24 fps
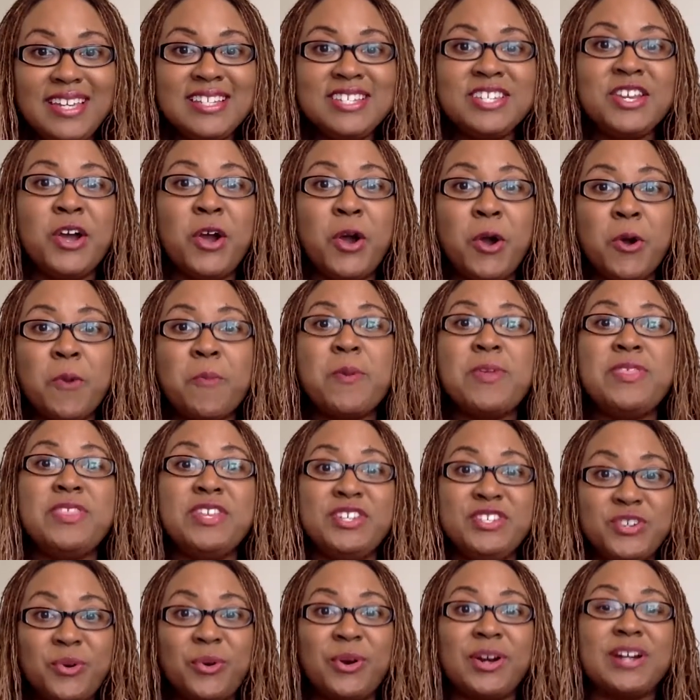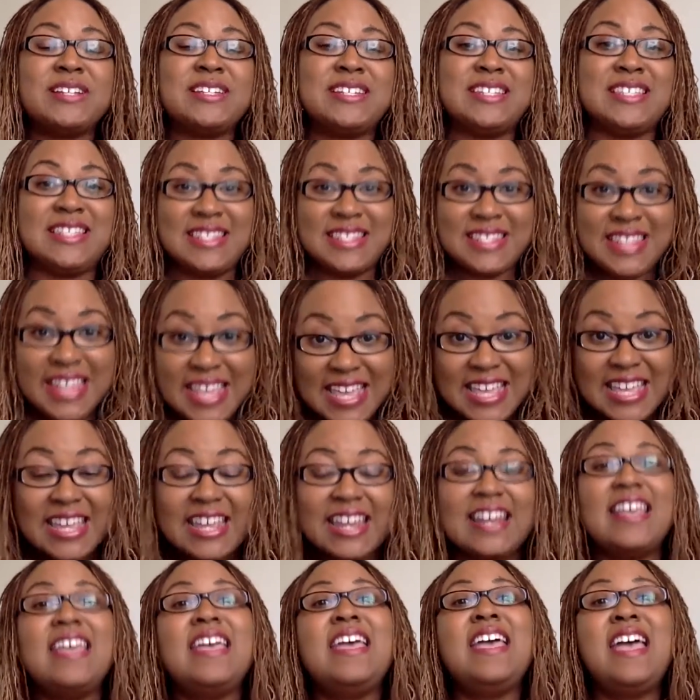To open the door to
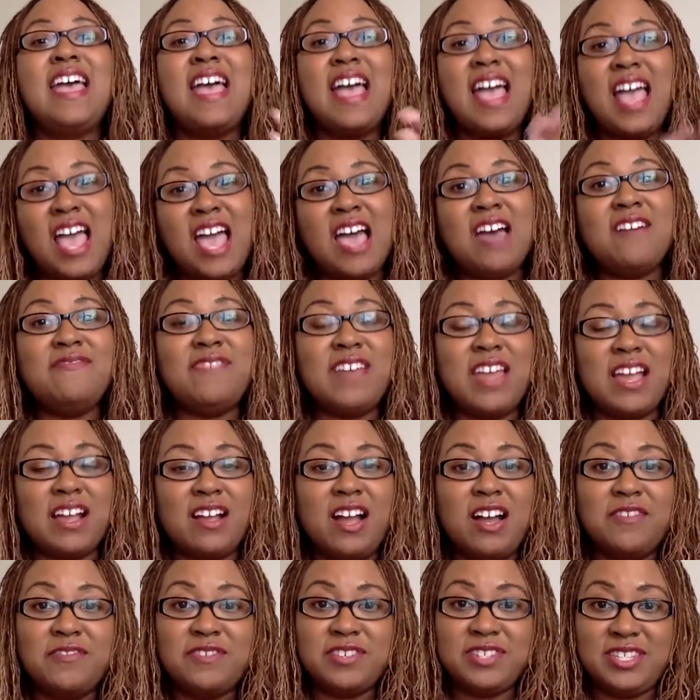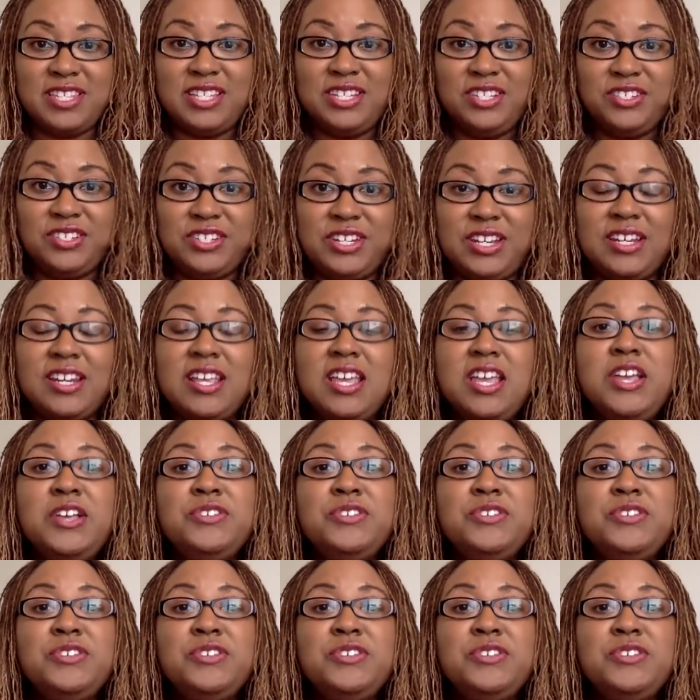then have that conversation.